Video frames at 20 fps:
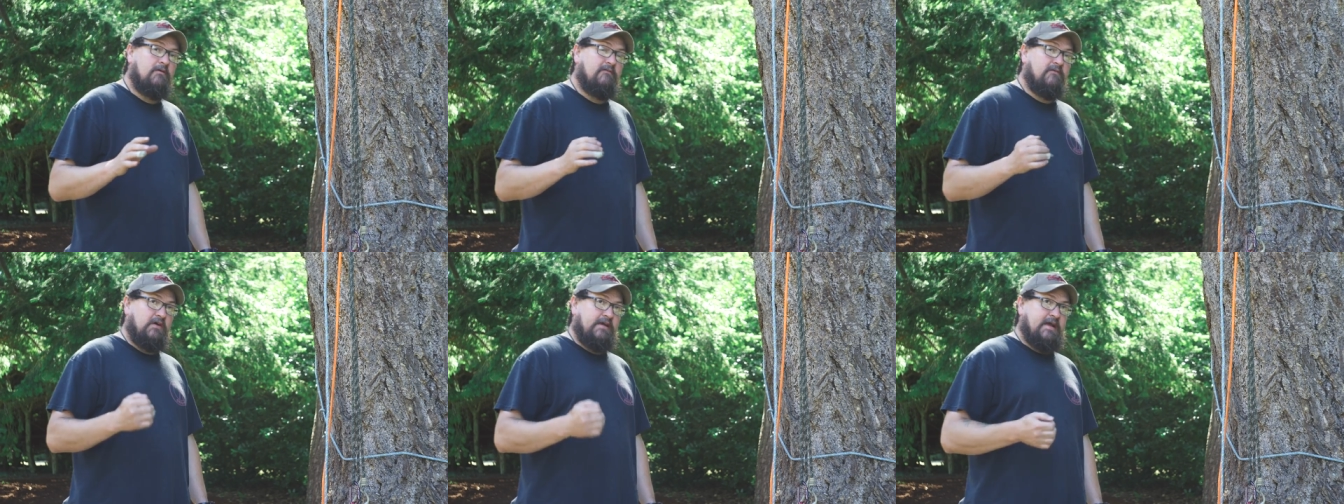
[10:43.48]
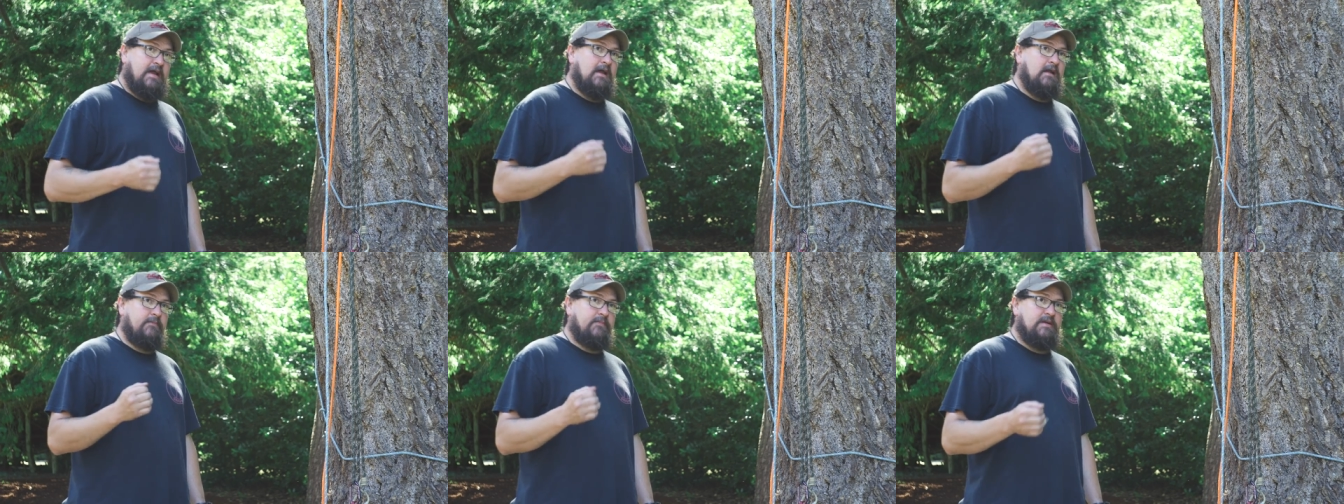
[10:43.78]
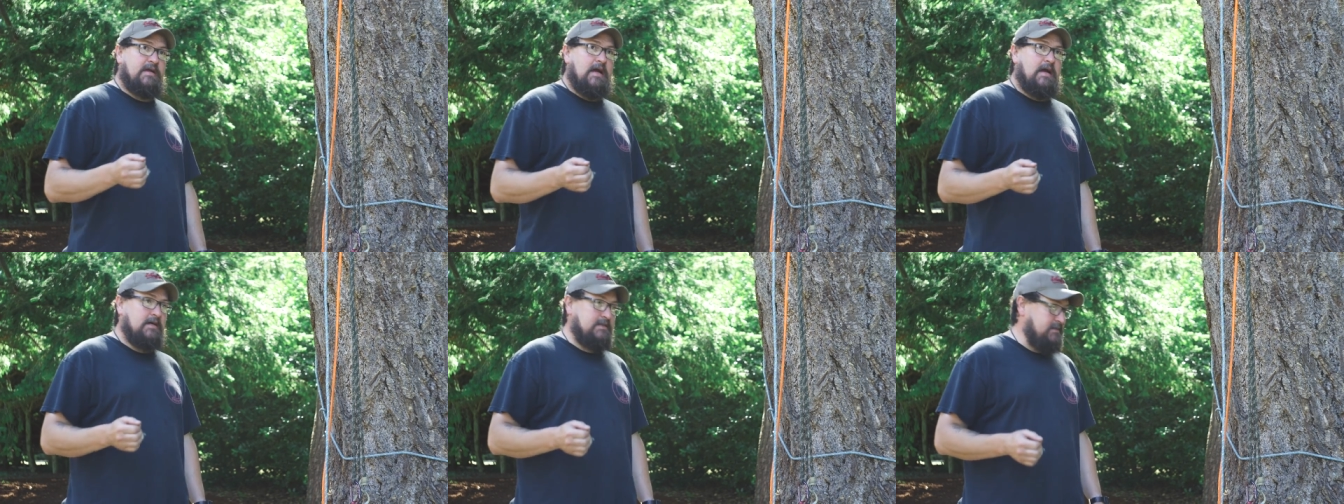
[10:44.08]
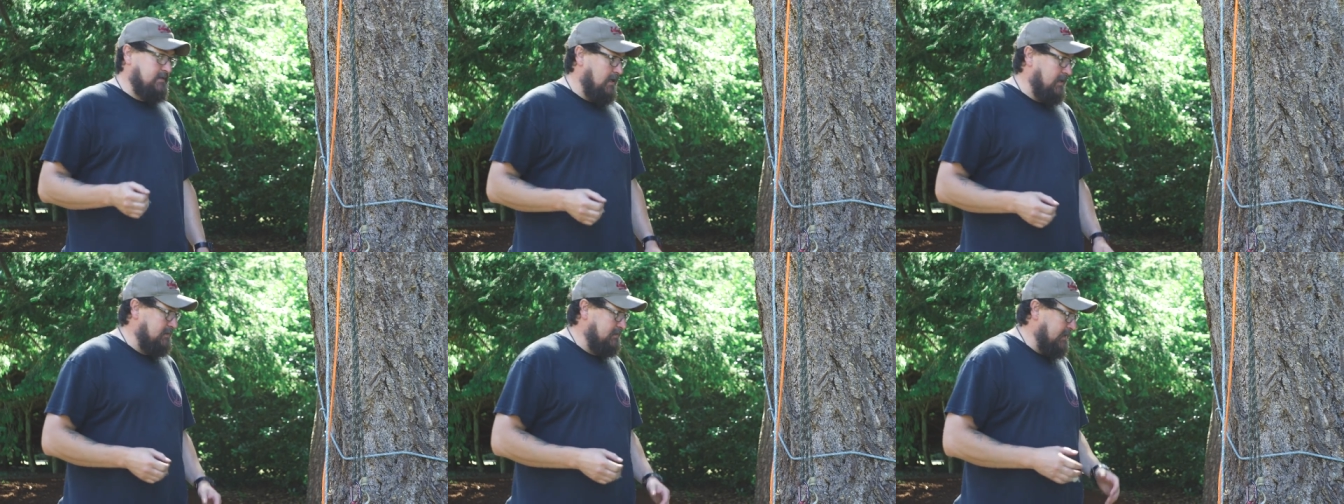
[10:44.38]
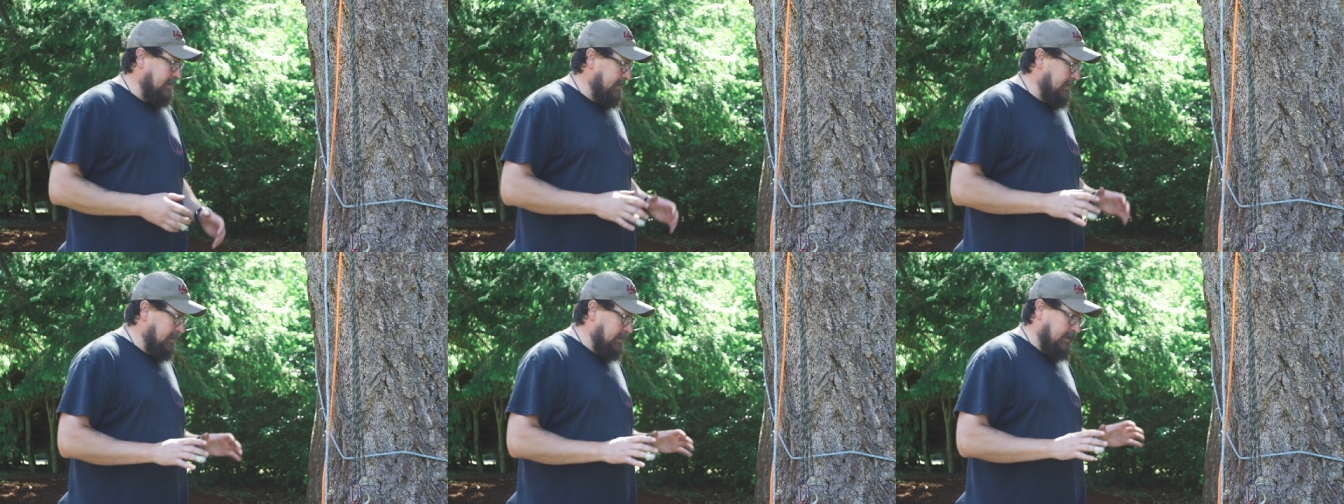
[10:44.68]
for canopy
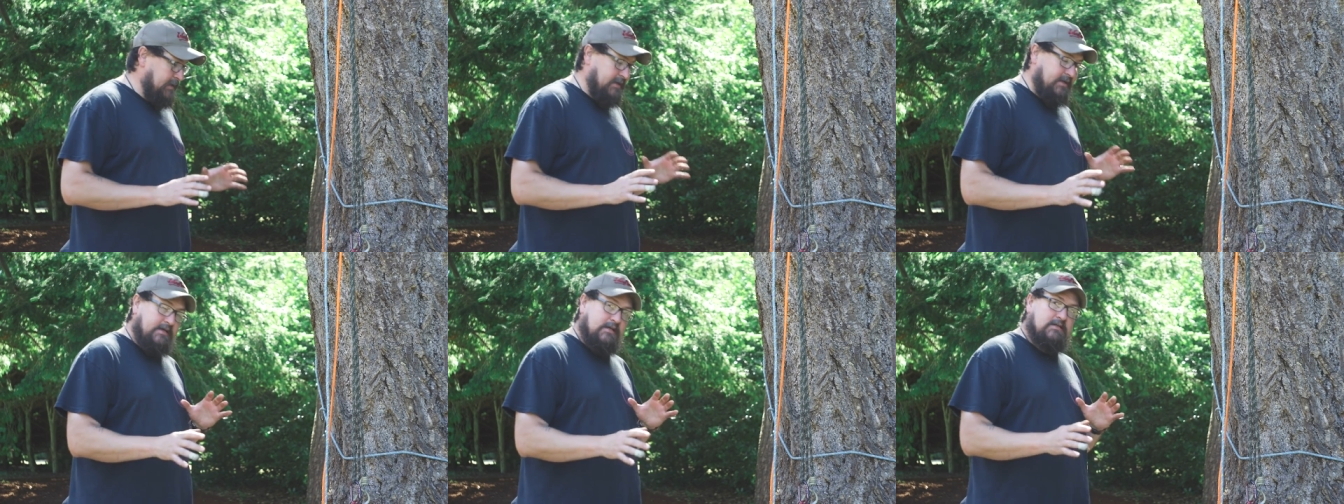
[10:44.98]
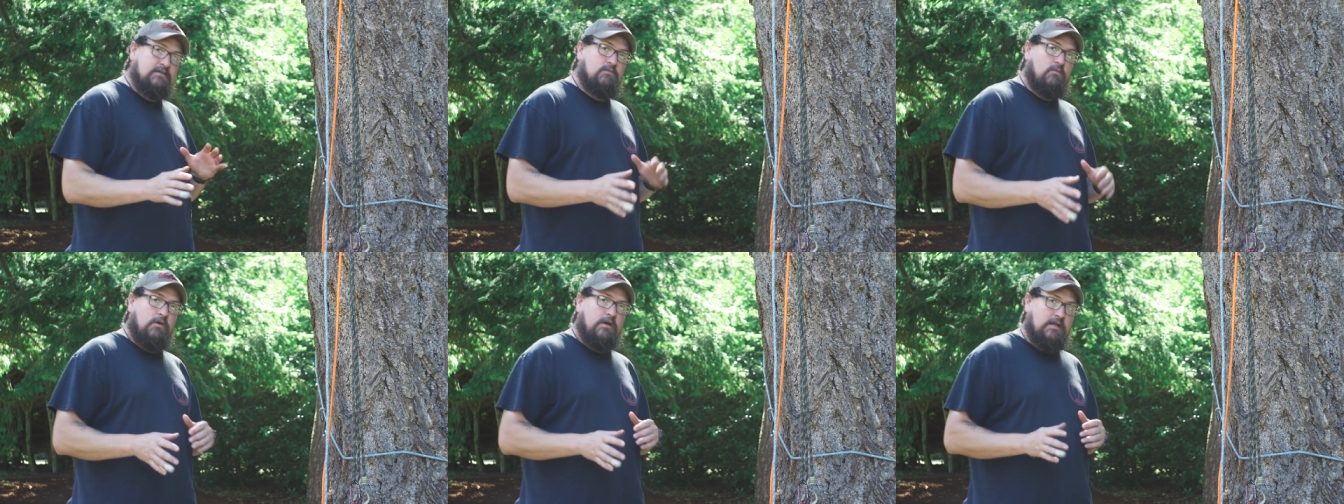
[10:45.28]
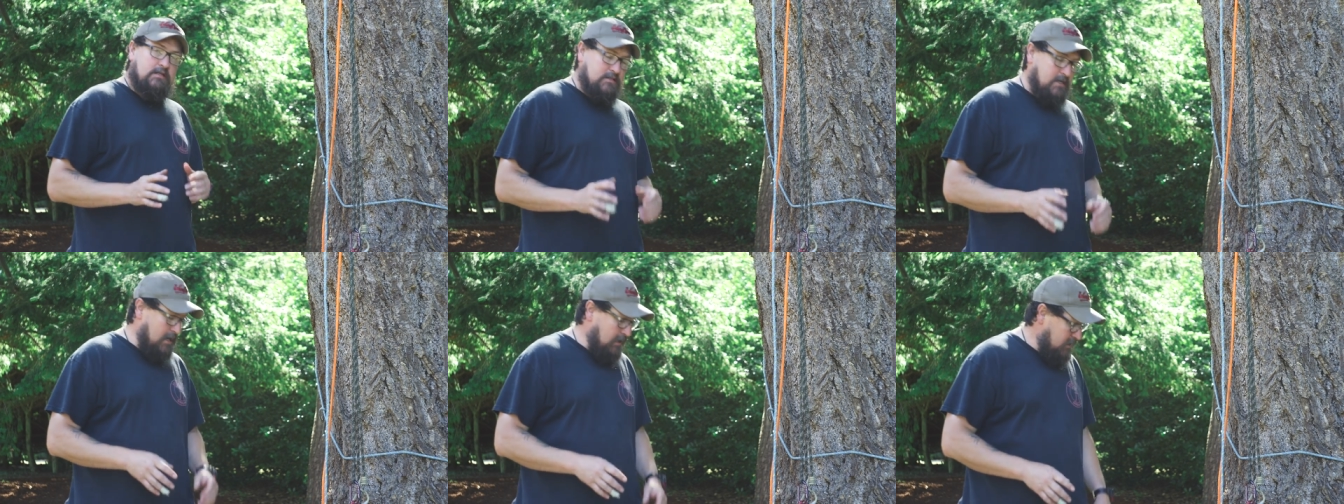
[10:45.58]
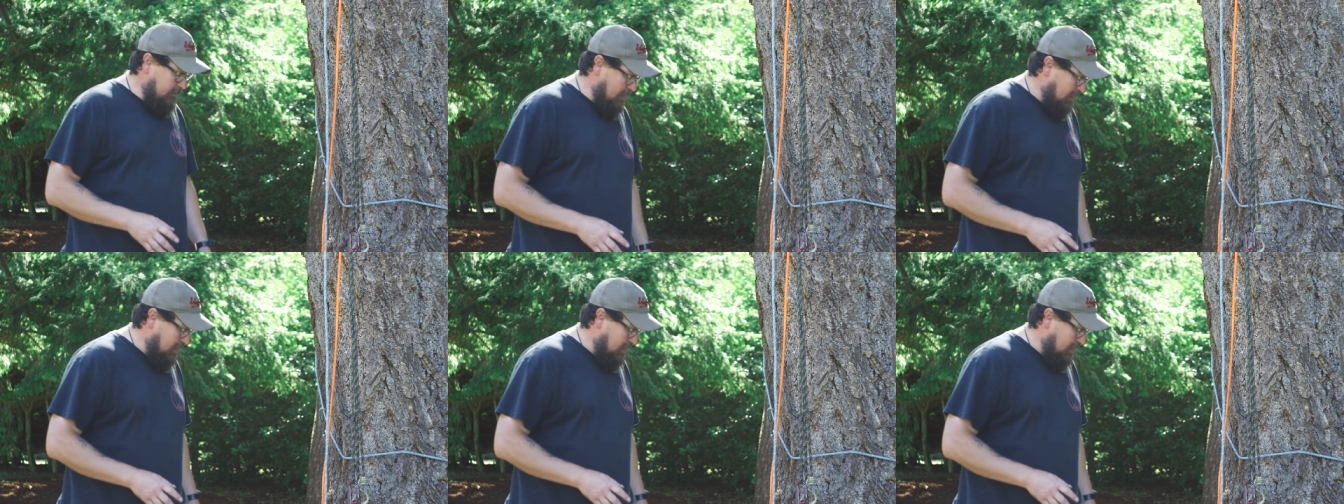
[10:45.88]
access, and it, and it is, and we're going to talk